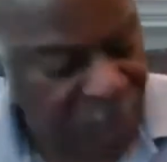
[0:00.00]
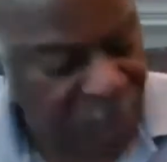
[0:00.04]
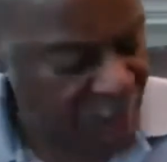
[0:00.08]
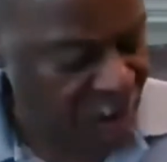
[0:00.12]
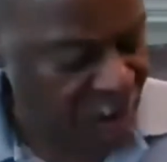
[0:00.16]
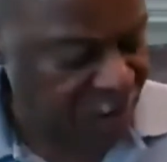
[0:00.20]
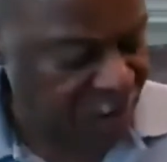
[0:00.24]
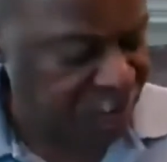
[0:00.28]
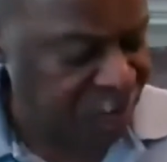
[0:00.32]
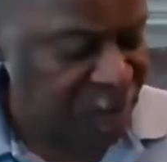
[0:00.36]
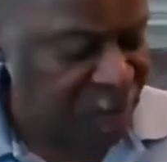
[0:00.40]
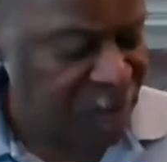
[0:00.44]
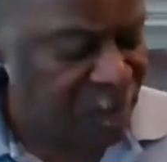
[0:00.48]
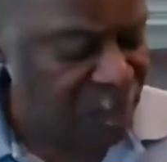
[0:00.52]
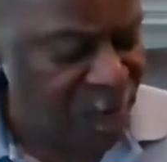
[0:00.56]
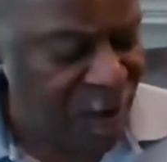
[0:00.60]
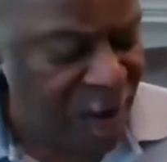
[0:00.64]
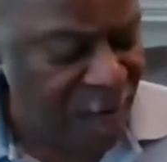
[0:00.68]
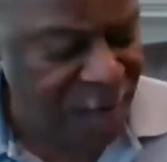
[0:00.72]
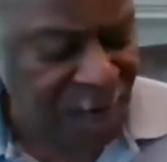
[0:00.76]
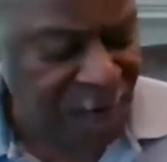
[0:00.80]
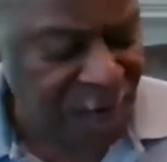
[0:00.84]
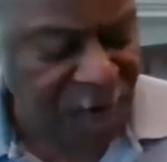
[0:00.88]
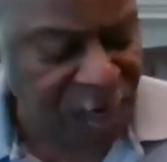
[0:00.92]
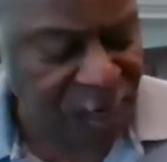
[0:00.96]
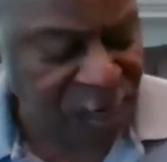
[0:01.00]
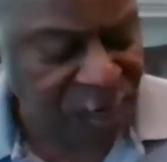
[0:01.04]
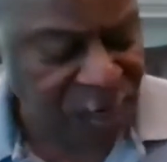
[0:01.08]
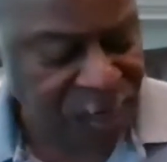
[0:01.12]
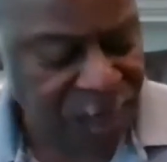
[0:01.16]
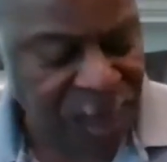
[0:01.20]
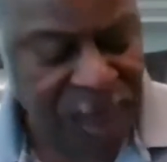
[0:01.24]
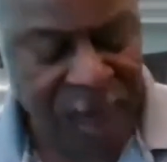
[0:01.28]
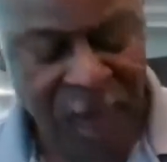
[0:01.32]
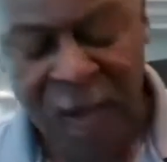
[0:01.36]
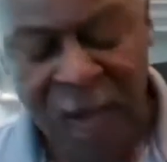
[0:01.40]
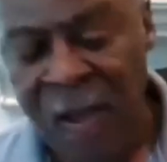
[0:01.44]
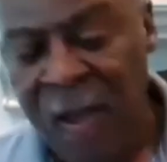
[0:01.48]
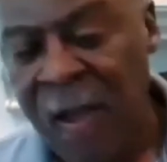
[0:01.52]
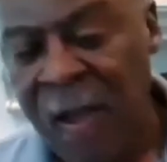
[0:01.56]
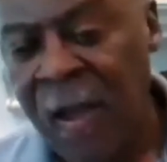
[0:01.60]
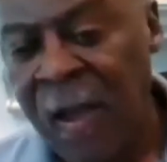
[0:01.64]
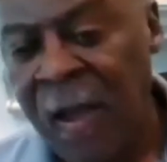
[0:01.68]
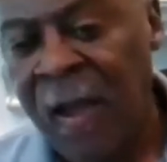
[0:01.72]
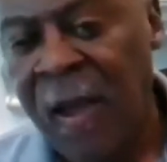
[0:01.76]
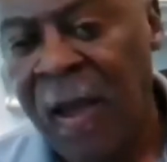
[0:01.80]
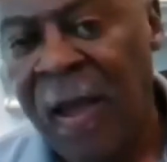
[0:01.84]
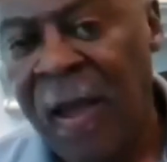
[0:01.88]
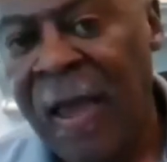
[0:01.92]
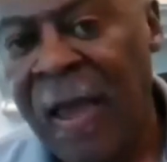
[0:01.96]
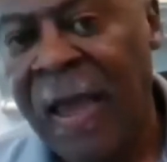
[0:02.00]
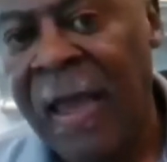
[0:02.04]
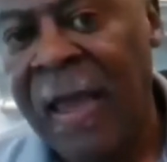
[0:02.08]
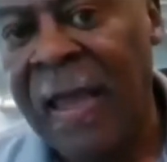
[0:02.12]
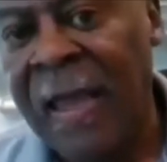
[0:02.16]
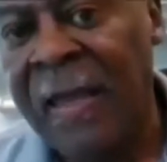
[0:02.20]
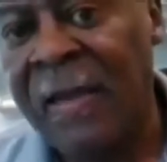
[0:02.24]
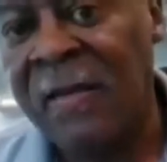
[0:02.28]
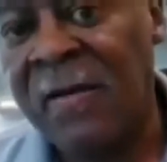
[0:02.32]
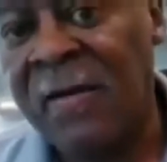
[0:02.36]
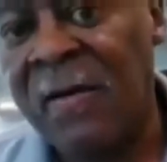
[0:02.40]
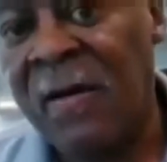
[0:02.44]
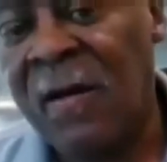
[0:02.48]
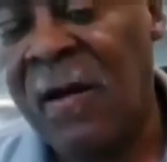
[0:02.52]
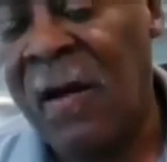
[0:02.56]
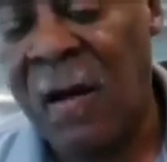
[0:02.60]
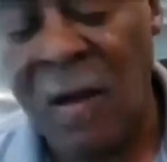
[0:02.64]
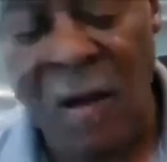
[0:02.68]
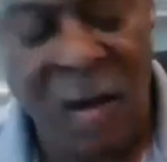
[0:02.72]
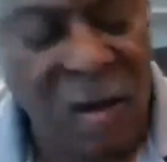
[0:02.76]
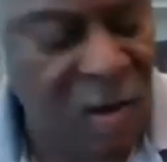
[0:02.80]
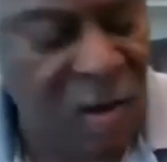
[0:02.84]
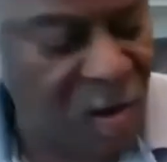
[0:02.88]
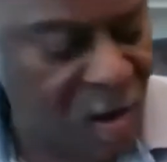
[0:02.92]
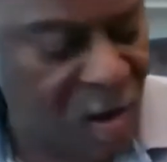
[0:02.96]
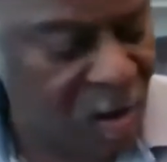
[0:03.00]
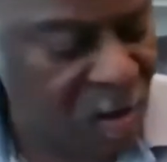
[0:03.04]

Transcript: a green pepper and a